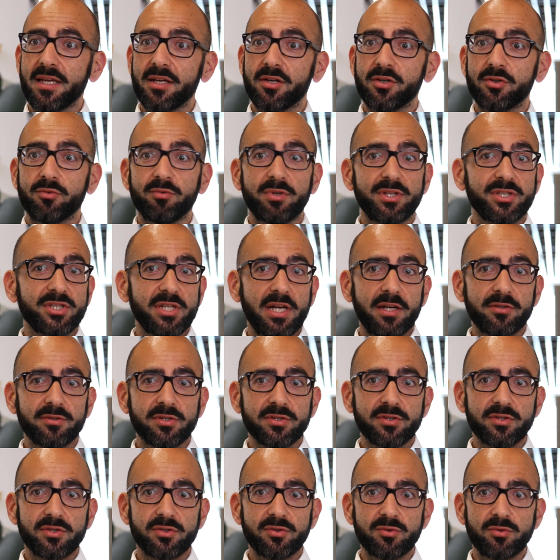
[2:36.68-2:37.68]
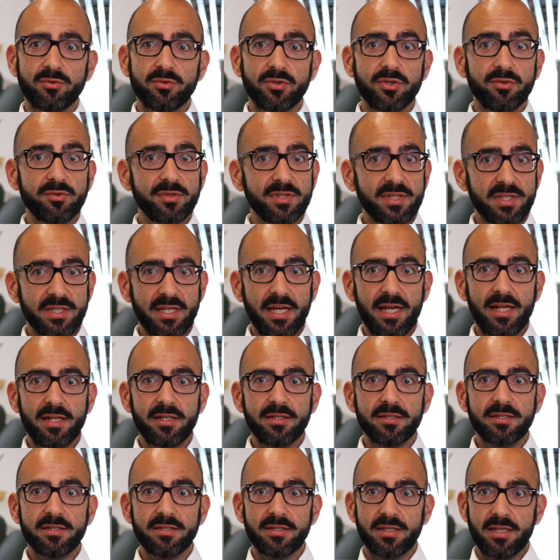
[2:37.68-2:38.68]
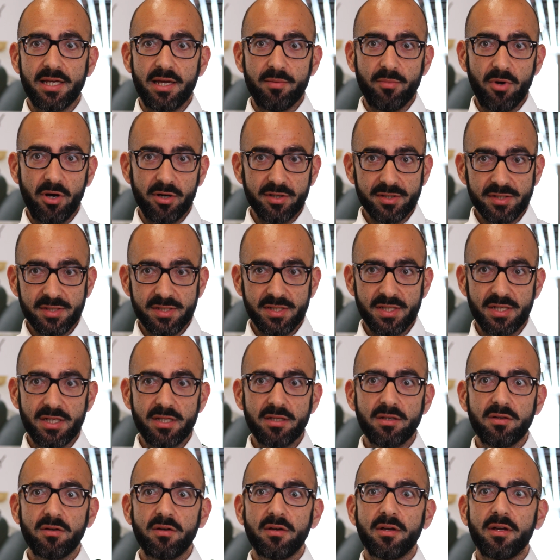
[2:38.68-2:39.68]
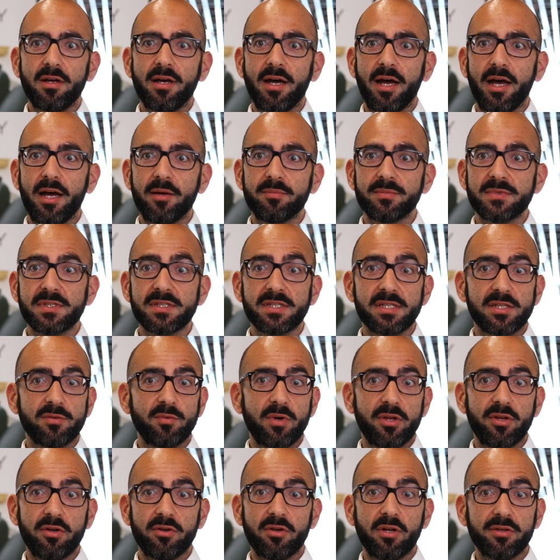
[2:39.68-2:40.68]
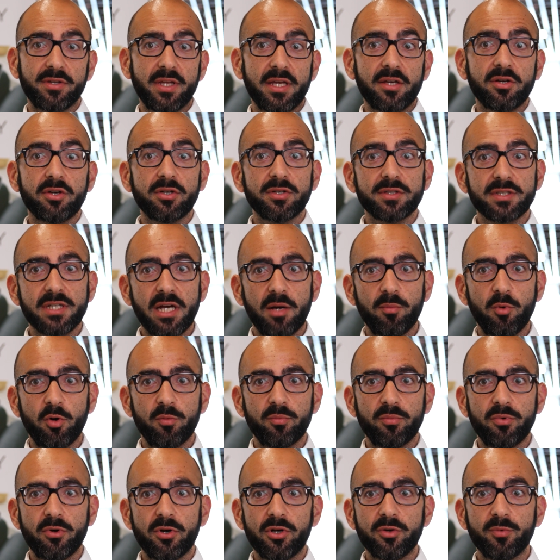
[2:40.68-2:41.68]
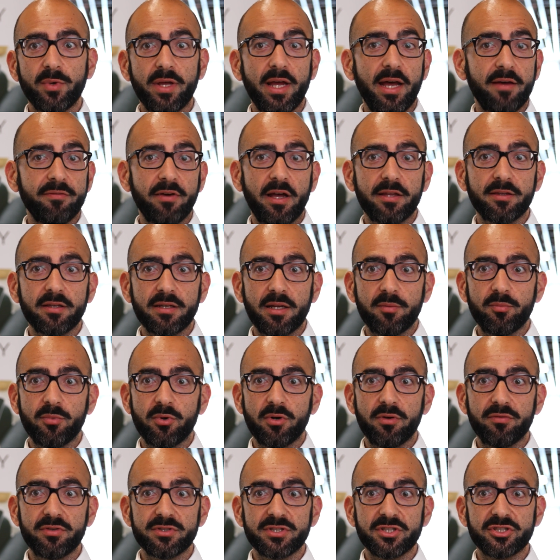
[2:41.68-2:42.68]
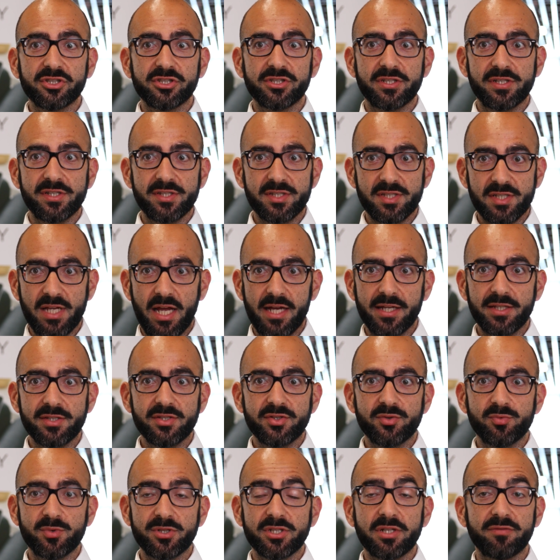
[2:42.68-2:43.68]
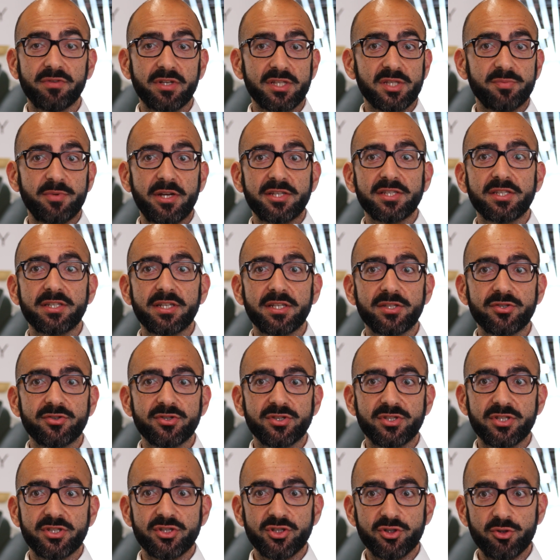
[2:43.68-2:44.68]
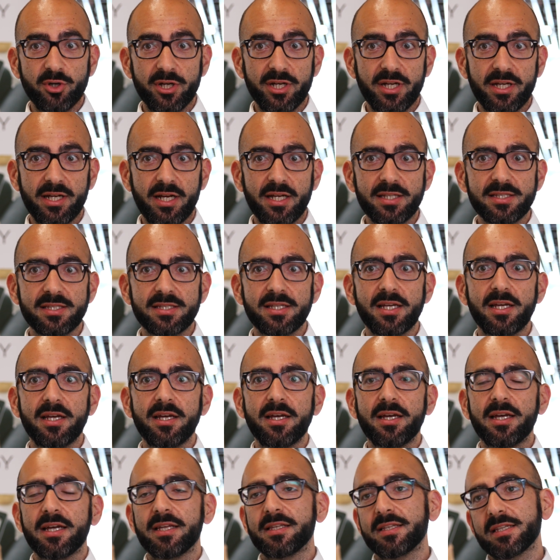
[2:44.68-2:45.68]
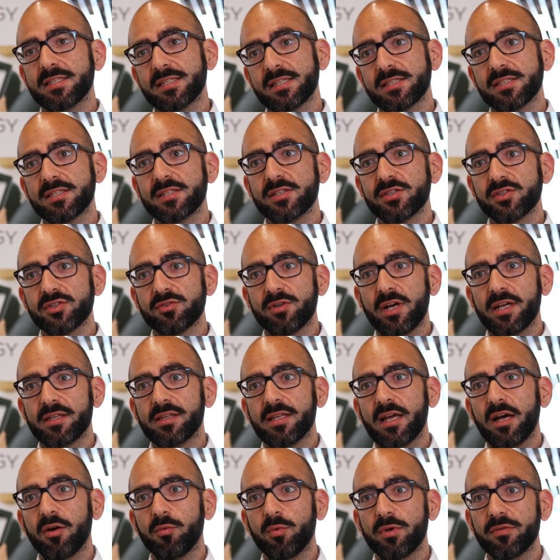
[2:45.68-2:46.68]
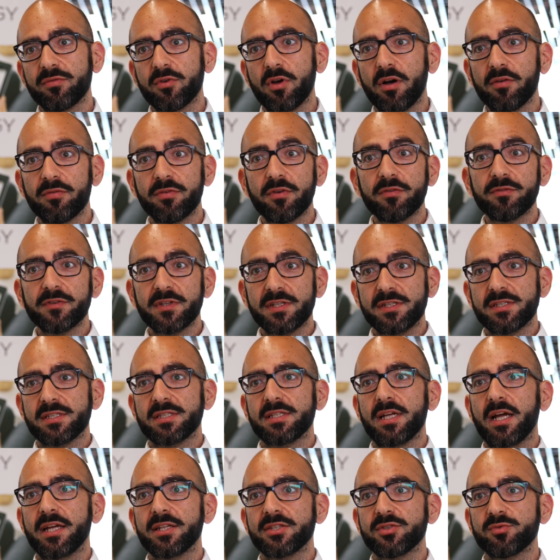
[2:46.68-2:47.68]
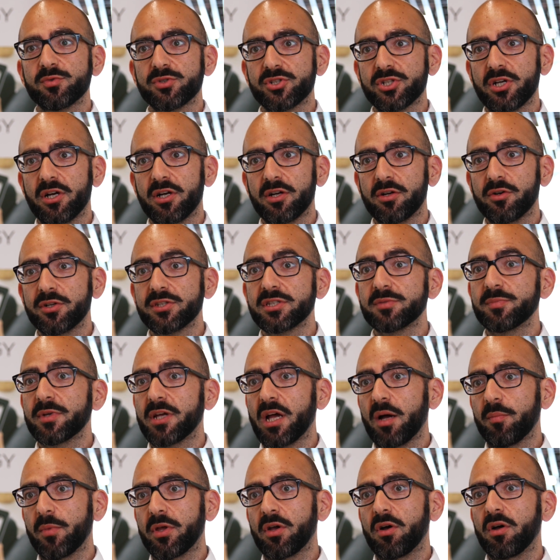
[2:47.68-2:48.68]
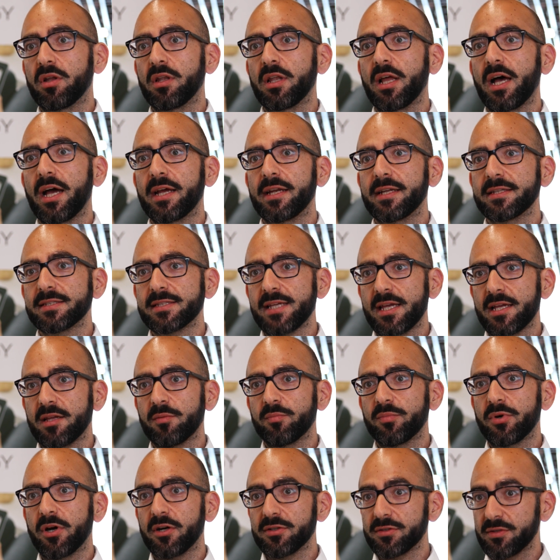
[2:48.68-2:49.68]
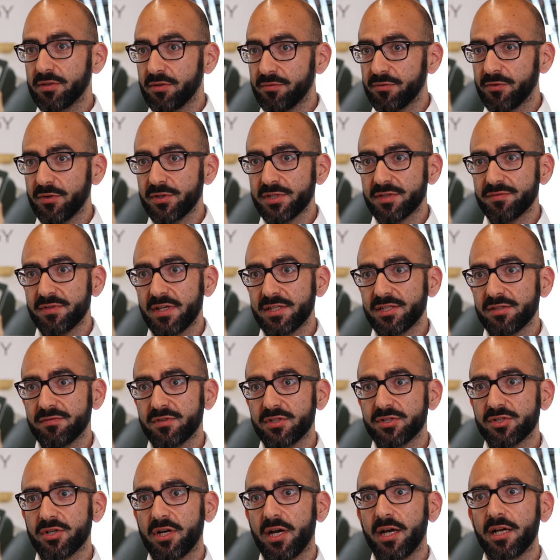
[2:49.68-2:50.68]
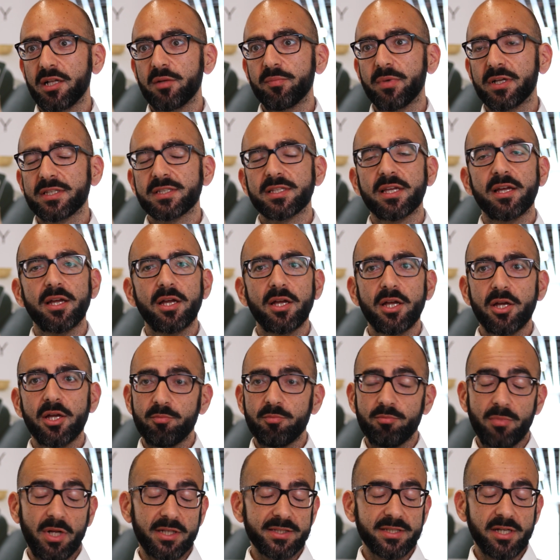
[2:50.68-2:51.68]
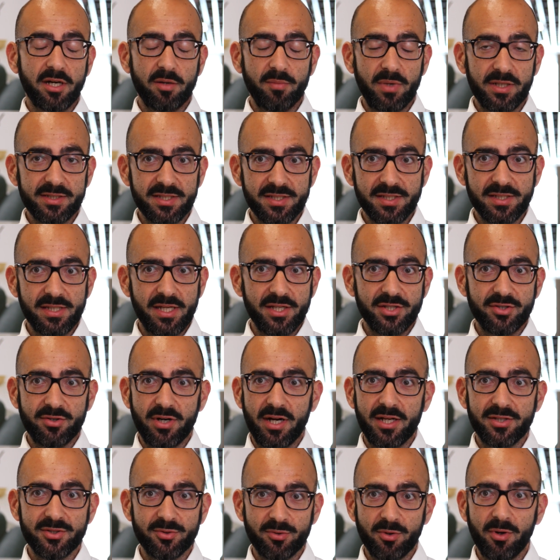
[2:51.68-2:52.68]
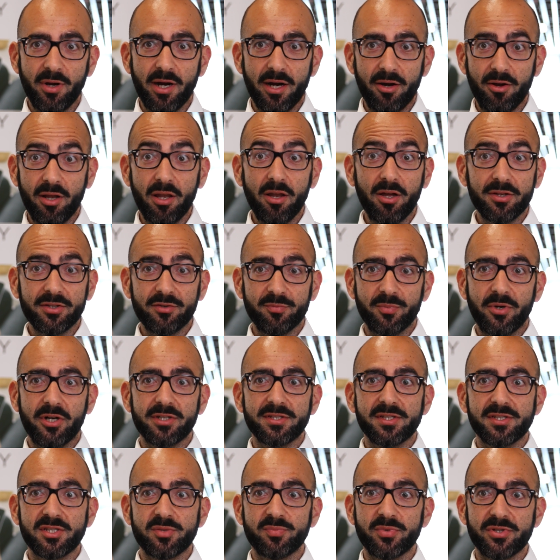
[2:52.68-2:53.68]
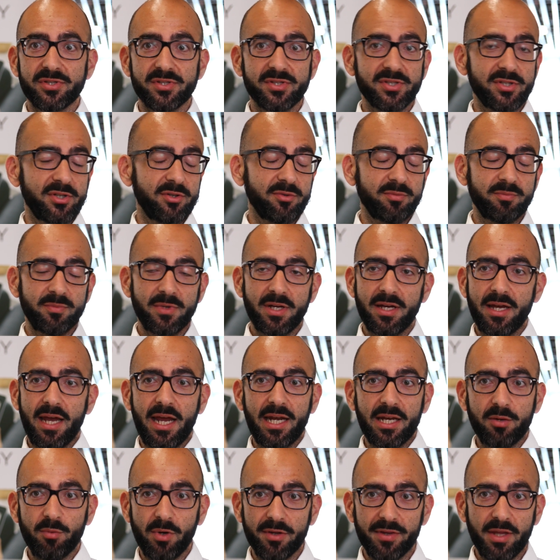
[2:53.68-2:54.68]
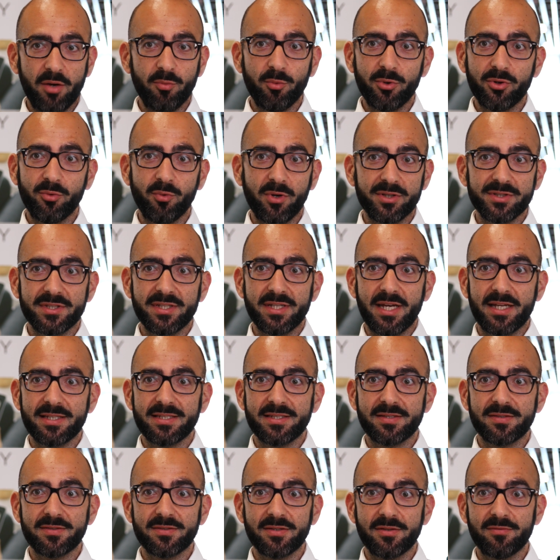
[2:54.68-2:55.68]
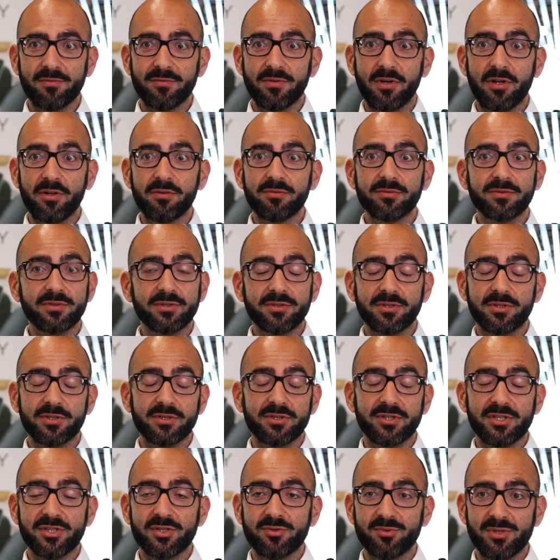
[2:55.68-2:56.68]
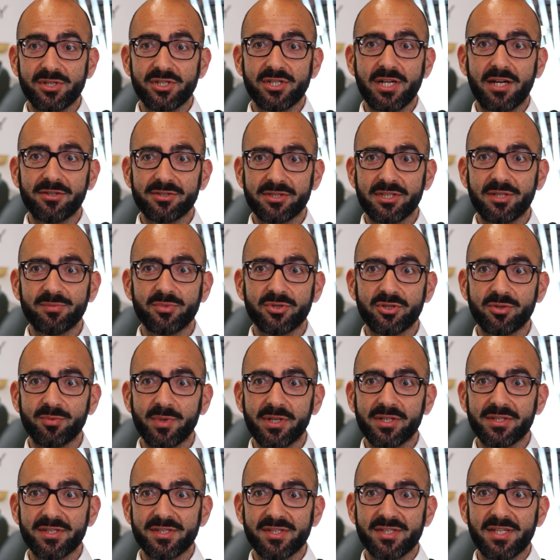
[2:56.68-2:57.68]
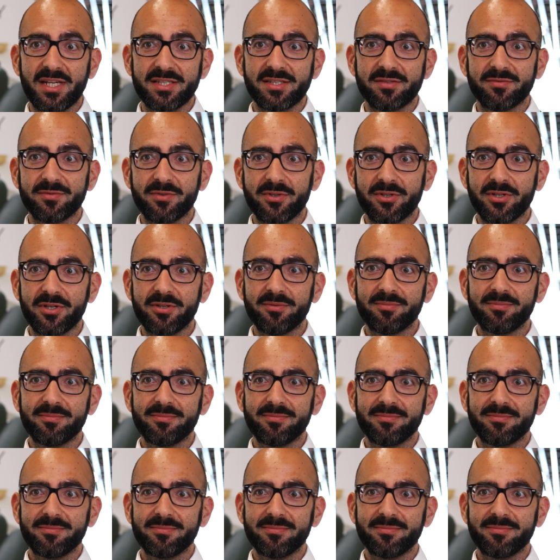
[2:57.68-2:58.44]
they could reach out to UCL, to the MRC, um, to see whether or not they could come on board. We have had a number of additional sites which have expressed an interest in joining us. In this instance, right now, we've got 15 sites which are going to be coming online and taking part in the first phase of the trial, but multi-arm, multi-stage trials require a lot of participants. So anyone that would want to get involved could just reach out and I'm sure we can discuss it further.